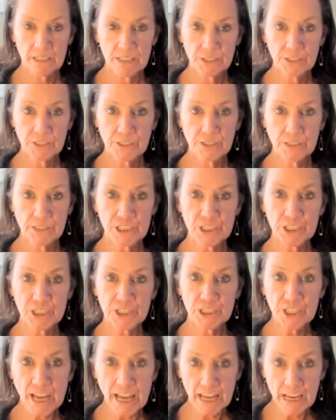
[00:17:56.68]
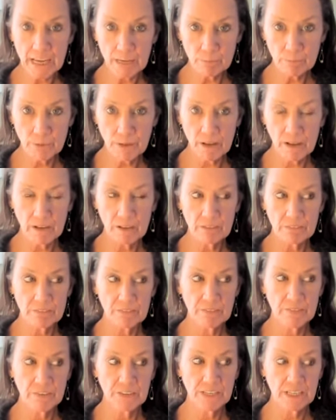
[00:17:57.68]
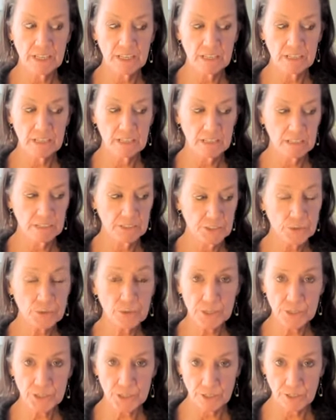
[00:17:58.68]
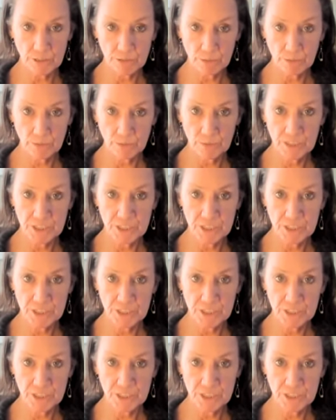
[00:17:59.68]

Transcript: So the shape of the torso, the